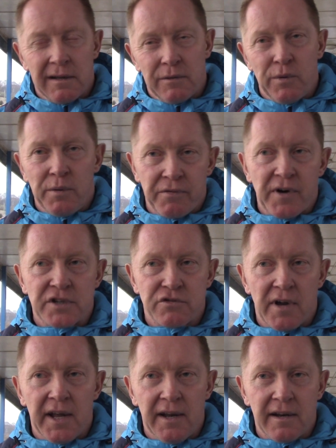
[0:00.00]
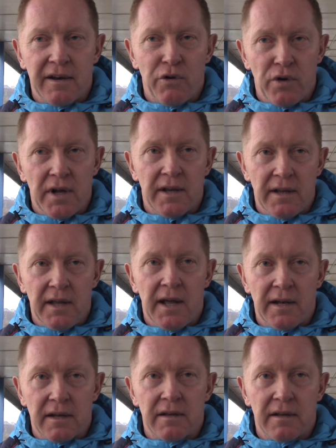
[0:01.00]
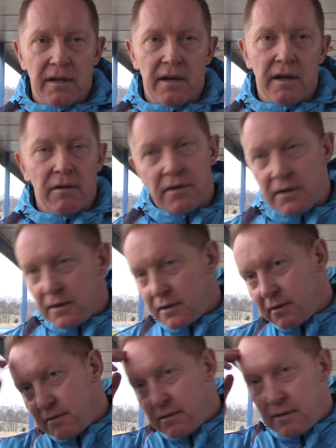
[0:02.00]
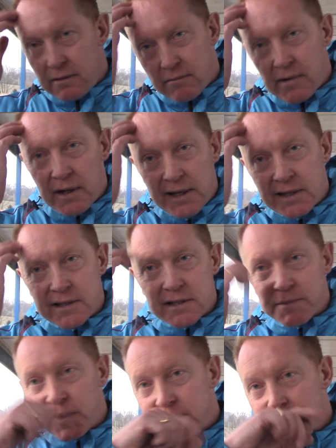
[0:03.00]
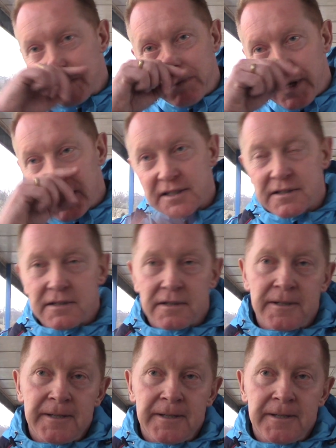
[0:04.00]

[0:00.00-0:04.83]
We were frustrated and annoyed at the end, you know, and I needed to speak to the players, and